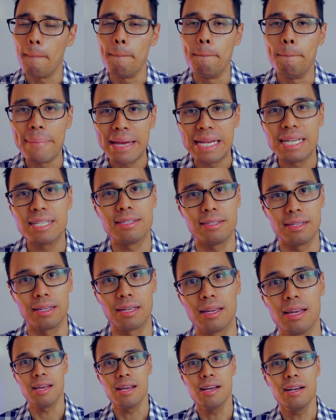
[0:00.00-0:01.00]

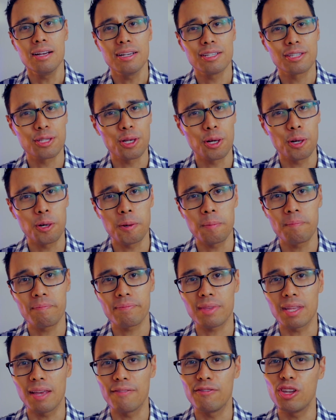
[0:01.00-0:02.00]
amazing. So
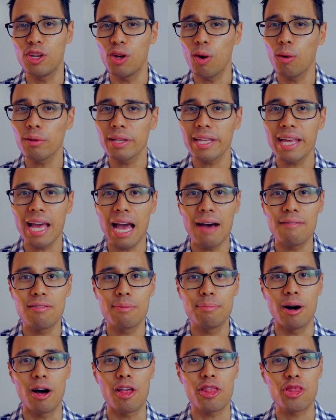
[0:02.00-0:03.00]
if you only have
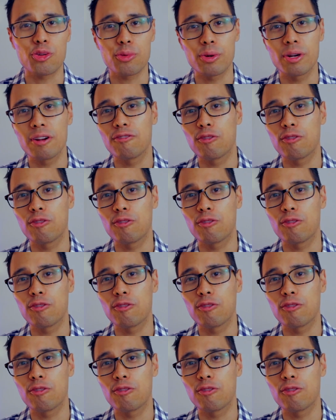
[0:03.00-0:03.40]
about three to